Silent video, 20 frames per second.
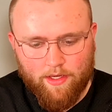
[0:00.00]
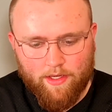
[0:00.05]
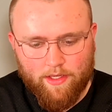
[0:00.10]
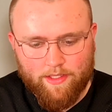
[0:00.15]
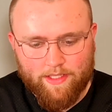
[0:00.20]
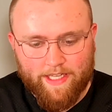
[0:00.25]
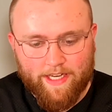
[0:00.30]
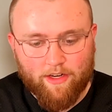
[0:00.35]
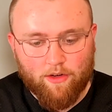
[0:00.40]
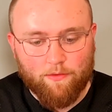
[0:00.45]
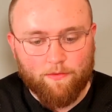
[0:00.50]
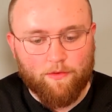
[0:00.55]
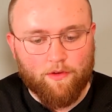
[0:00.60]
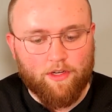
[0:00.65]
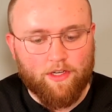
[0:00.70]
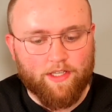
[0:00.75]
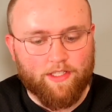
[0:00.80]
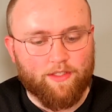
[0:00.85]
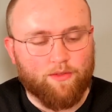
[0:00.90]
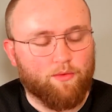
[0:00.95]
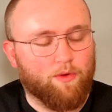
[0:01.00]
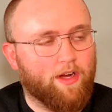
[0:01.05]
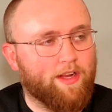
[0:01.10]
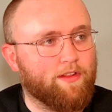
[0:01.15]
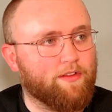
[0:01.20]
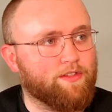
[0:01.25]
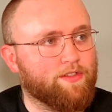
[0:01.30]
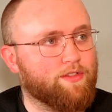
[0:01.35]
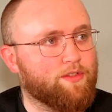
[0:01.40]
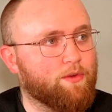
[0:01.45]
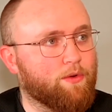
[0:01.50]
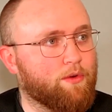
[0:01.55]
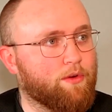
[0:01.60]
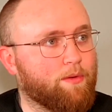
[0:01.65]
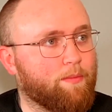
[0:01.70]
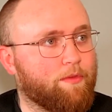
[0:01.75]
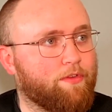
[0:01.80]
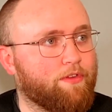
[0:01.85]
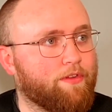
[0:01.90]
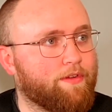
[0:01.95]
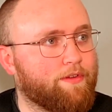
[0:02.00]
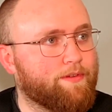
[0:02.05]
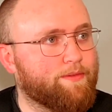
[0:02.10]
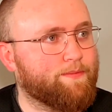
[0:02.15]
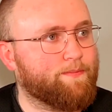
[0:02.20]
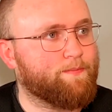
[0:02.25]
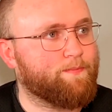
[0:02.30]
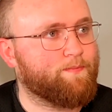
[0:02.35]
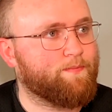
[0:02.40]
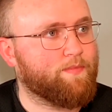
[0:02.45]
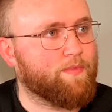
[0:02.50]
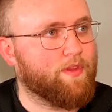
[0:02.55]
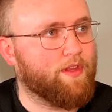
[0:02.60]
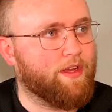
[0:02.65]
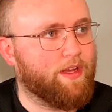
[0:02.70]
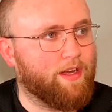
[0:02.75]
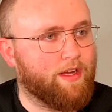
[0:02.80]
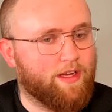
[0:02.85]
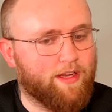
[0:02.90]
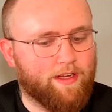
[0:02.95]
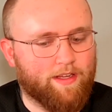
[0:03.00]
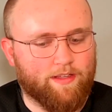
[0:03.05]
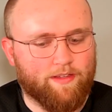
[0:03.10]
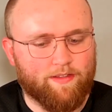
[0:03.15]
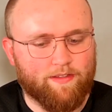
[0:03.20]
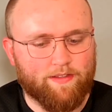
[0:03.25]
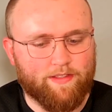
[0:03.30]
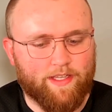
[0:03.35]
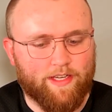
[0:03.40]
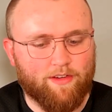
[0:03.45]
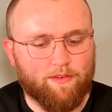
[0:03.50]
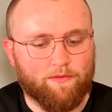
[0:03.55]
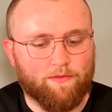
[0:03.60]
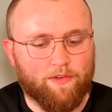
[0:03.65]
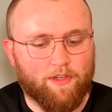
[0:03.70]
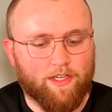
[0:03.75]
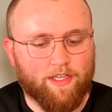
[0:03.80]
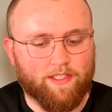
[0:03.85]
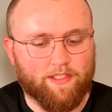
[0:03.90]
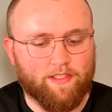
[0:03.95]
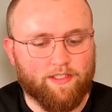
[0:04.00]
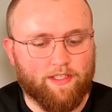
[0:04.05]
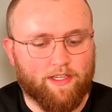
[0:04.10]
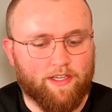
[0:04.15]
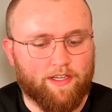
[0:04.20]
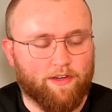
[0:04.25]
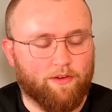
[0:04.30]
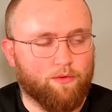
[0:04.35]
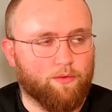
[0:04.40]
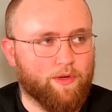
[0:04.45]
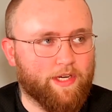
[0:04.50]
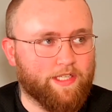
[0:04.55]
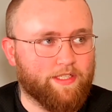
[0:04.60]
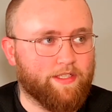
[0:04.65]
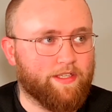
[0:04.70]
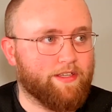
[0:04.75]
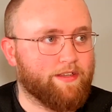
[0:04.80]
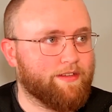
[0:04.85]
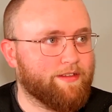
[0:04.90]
Tanner Fox and Ryland Storms. Tanner Fox is kind of crazy.